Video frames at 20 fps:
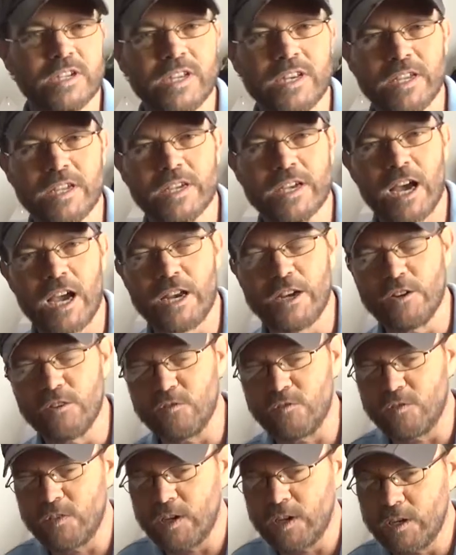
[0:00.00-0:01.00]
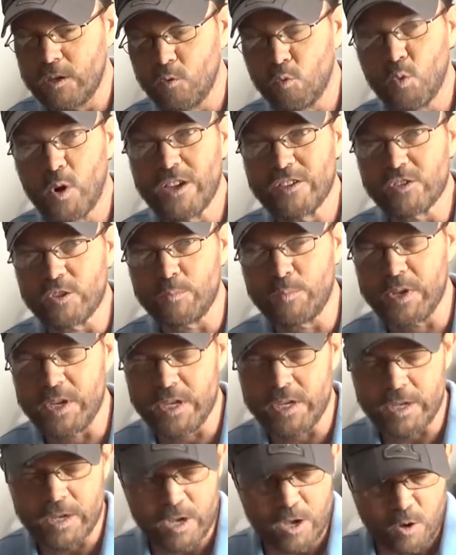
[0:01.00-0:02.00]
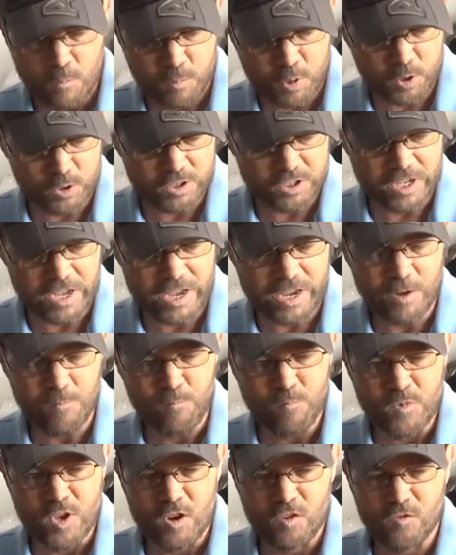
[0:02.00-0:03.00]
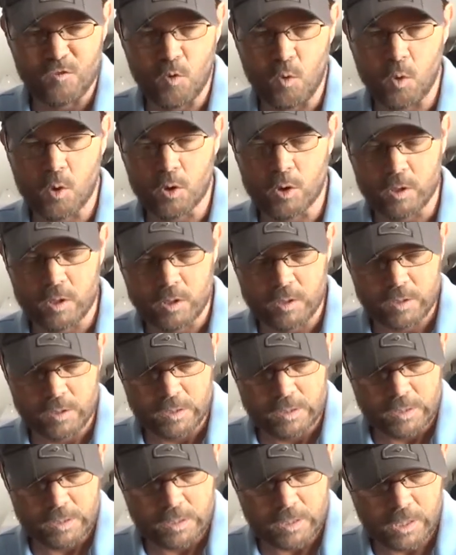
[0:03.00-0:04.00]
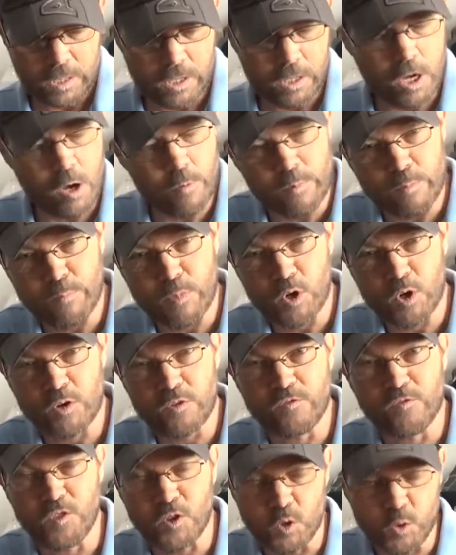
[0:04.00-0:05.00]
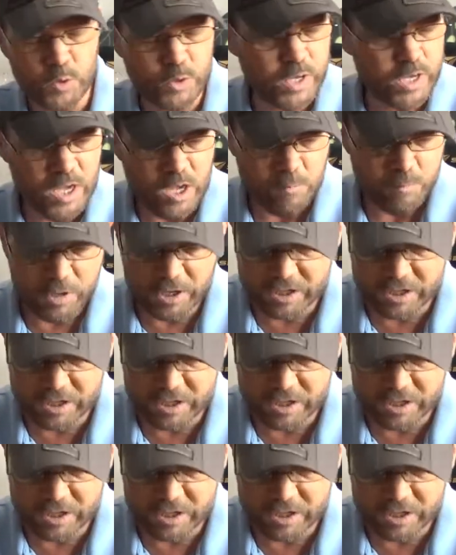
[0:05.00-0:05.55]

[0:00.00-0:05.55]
any kind of uh, recipe per se for uh, hummingbird food, but